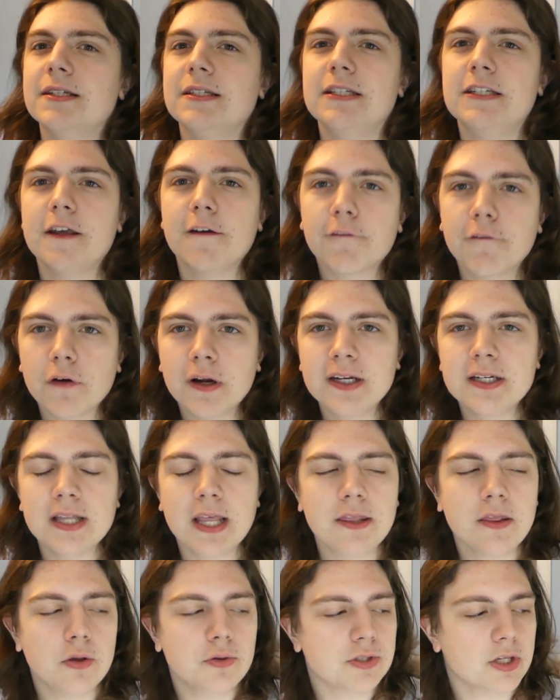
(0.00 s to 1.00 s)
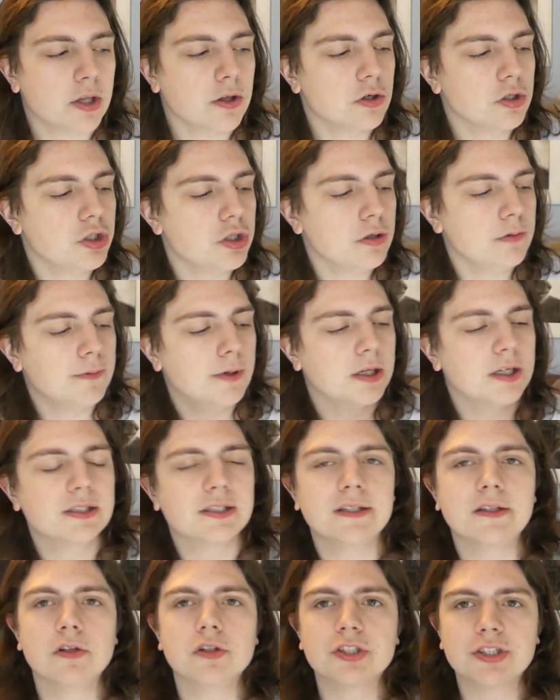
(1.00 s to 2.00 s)
different than those other two books.
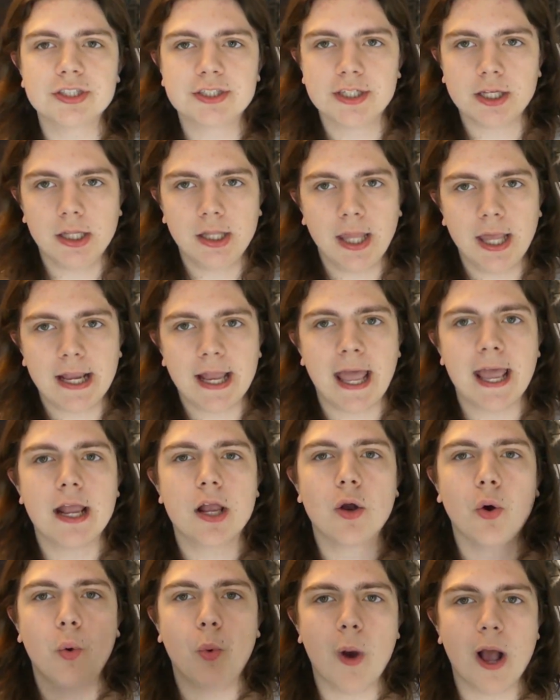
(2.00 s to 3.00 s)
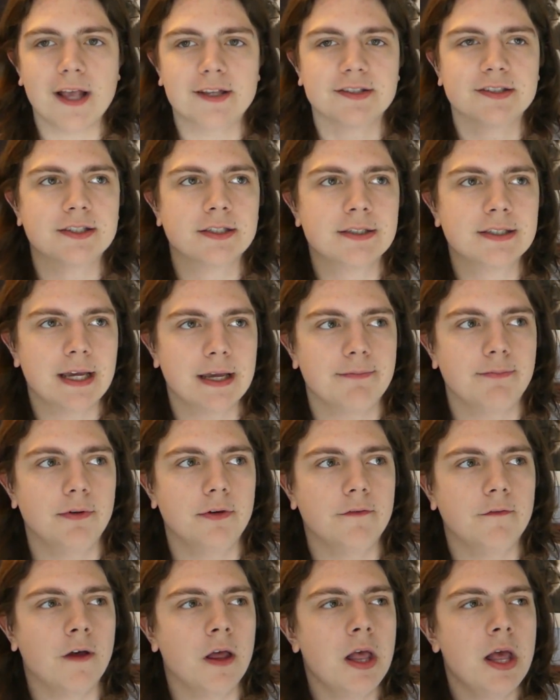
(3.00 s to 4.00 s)
There's still like a quest type
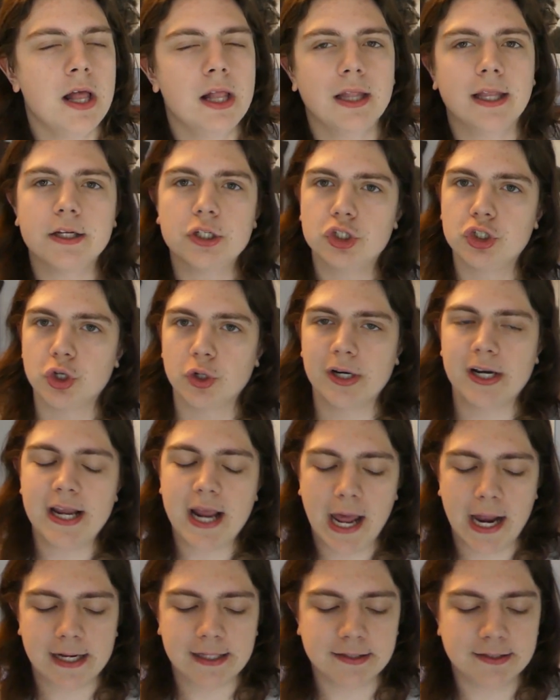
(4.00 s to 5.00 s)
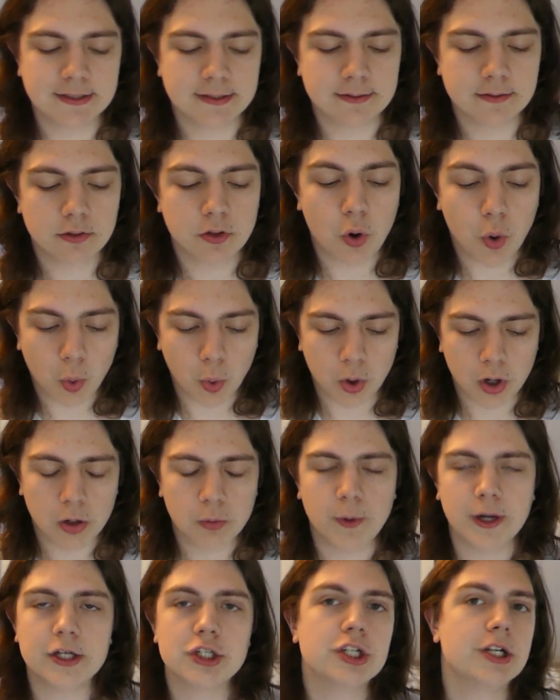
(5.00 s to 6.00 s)
of like journey at its core,
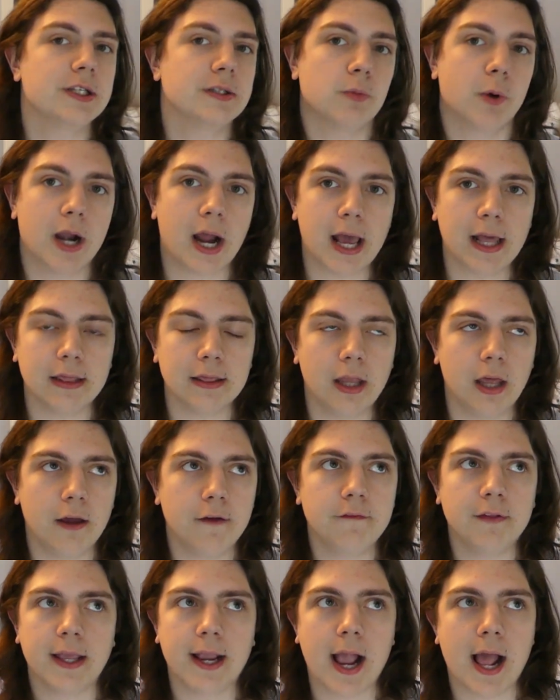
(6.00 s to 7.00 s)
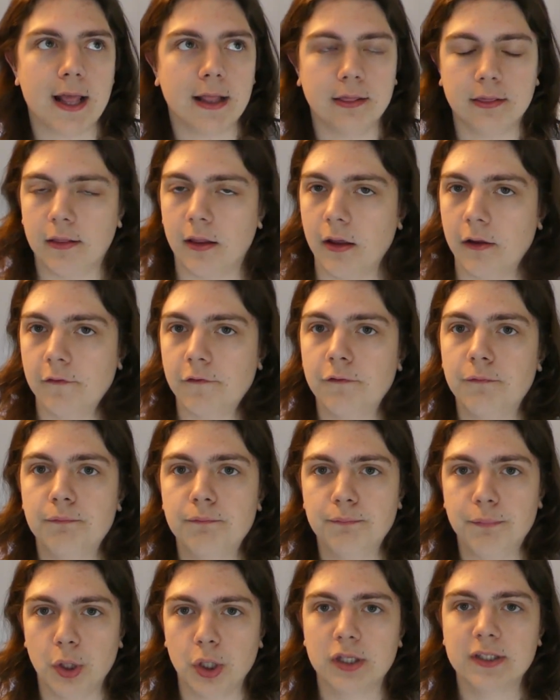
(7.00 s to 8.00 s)
which is what I love. Like, I love
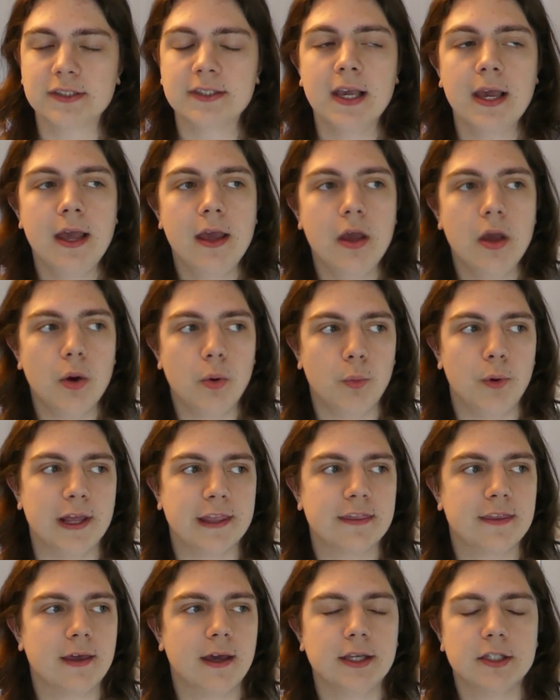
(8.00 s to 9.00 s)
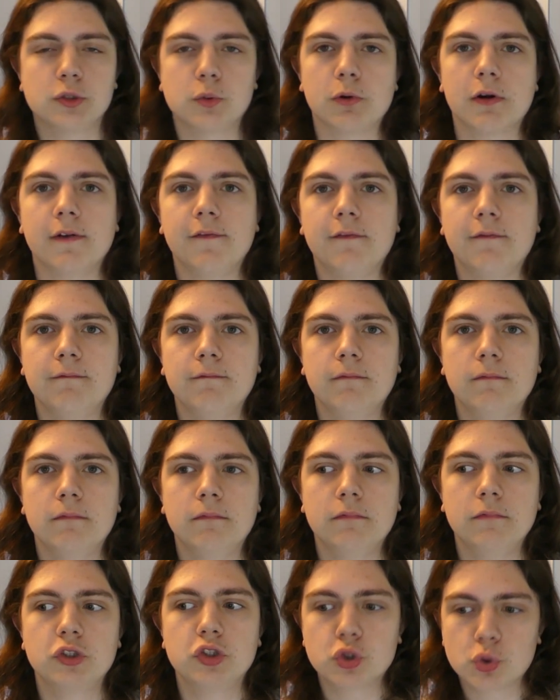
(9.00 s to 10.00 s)
books with a sort of
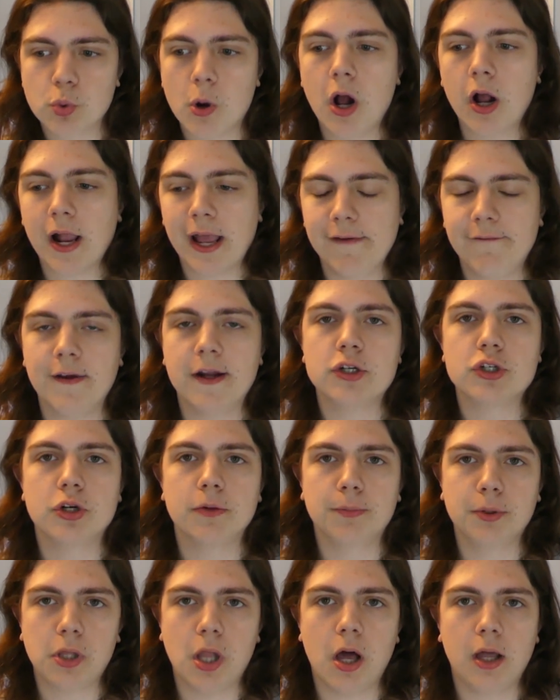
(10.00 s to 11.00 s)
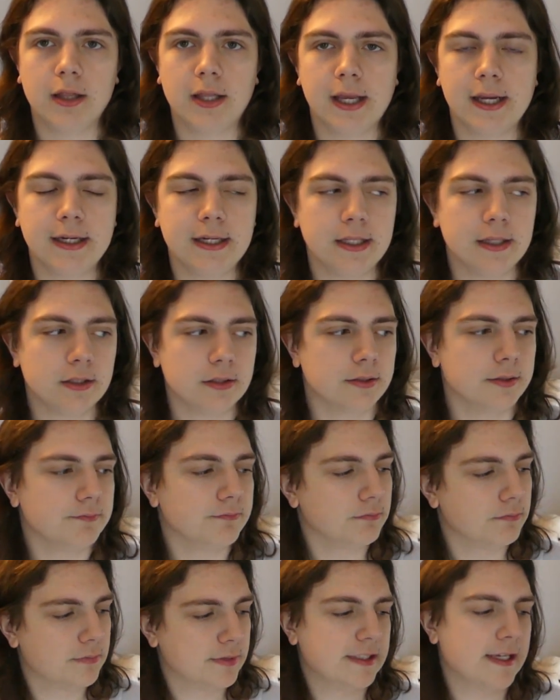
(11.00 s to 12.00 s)
strong adventure plotline in the
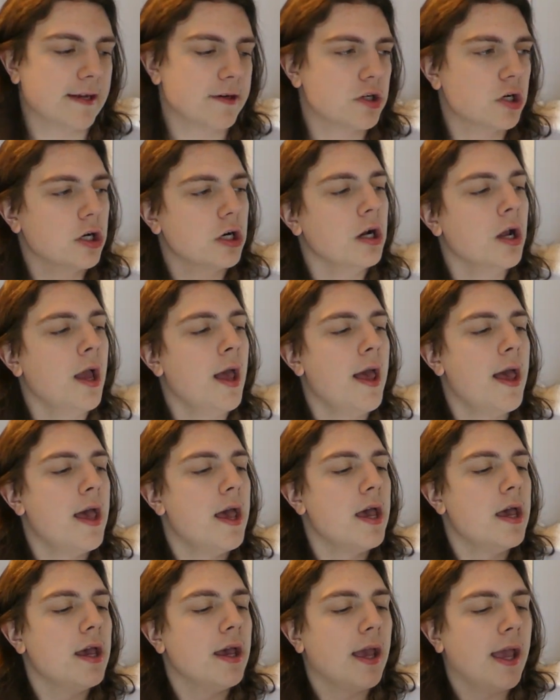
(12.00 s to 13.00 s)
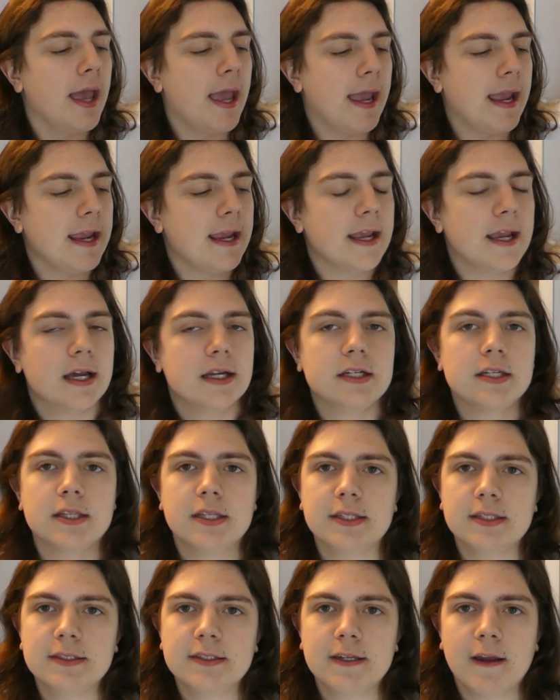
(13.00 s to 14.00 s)
center, and
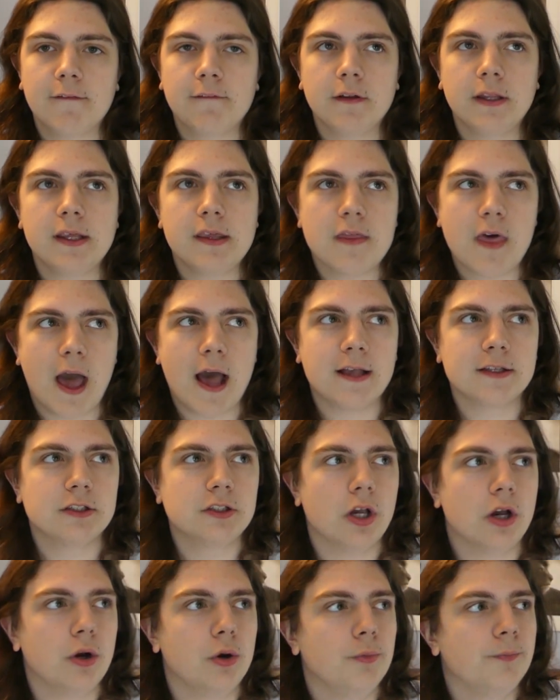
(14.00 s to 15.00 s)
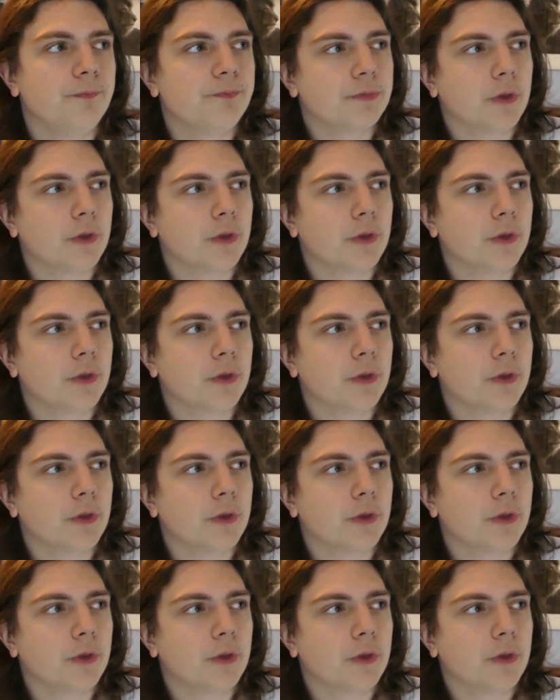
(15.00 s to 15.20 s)
this is definitely that. So